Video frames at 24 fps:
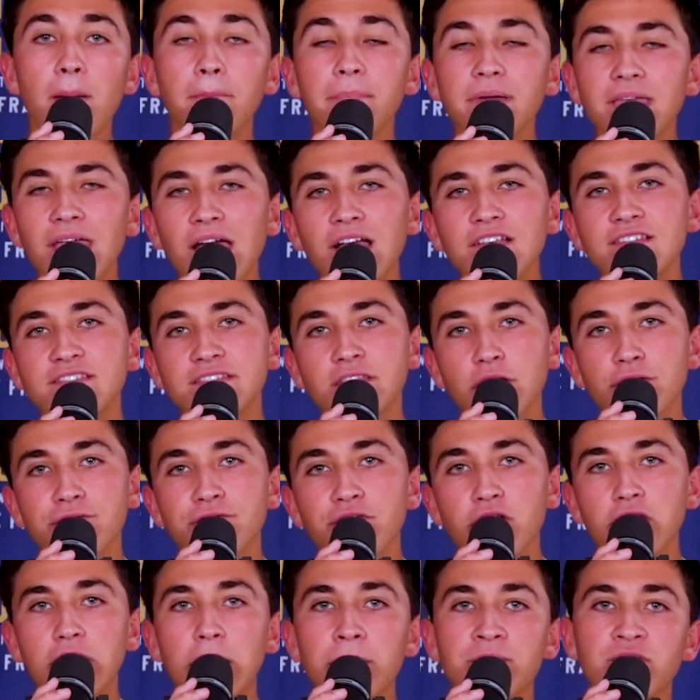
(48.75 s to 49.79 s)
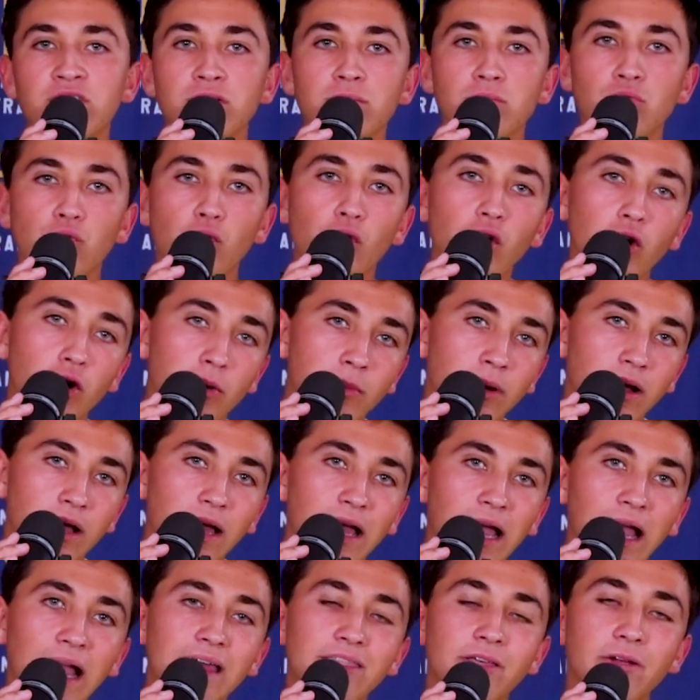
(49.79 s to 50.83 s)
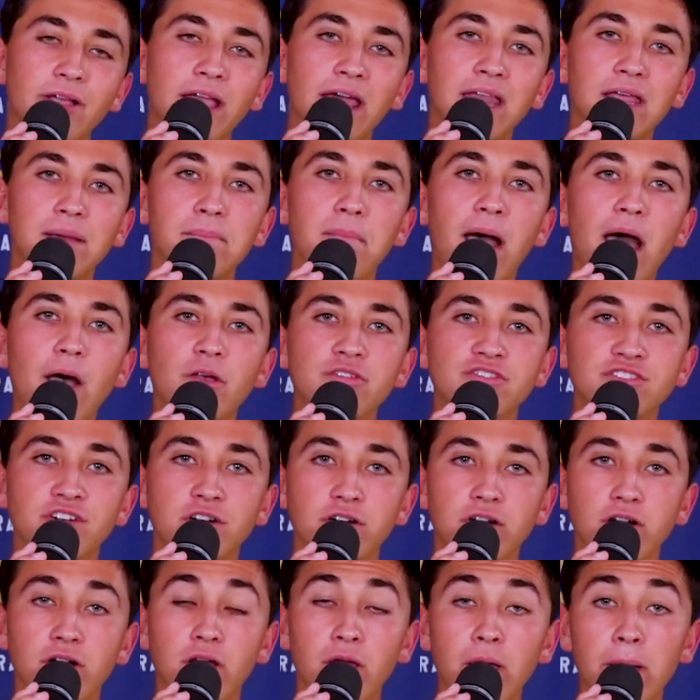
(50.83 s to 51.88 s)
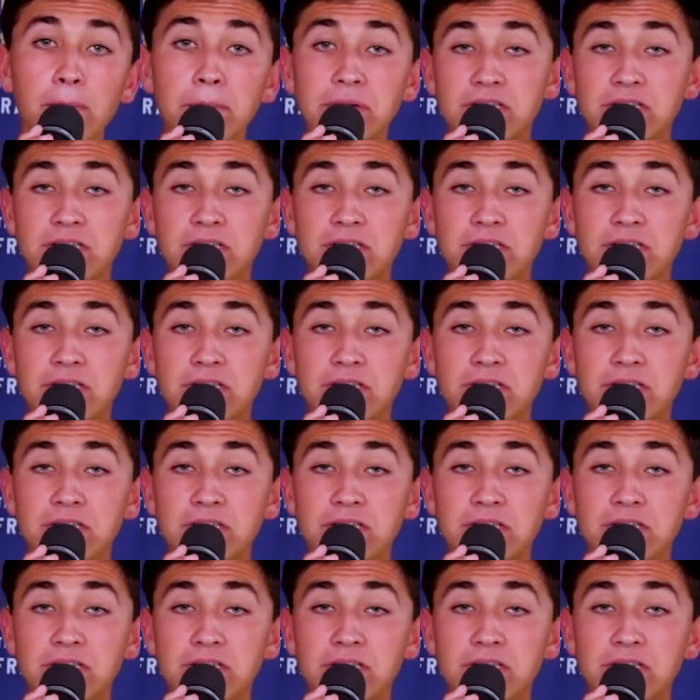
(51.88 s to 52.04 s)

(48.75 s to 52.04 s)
But yes, they're freeing up some room and they're getting Miles Turner.